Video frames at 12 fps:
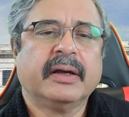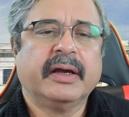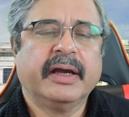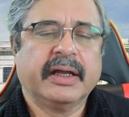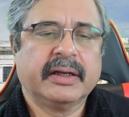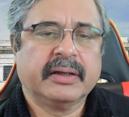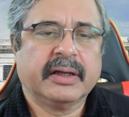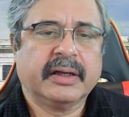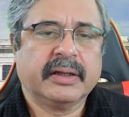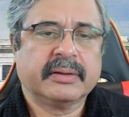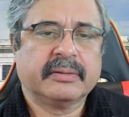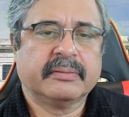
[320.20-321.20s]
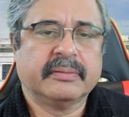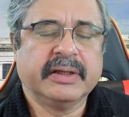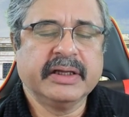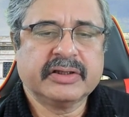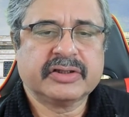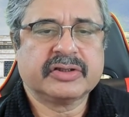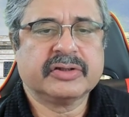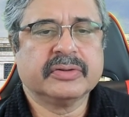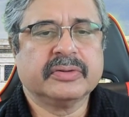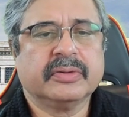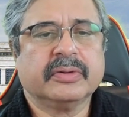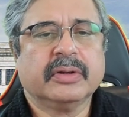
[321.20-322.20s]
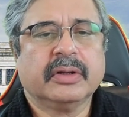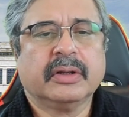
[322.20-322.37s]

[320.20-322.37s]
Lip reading: and leads to